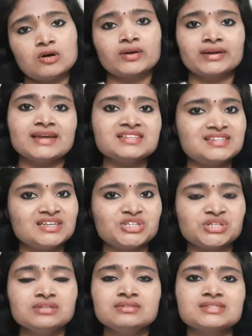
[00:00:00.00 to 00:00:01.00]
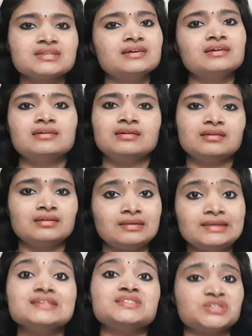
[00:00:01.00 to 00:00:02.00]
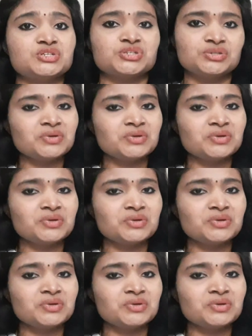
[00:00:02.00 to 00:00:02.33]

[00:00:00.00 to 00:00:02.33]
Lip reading: organization's decision.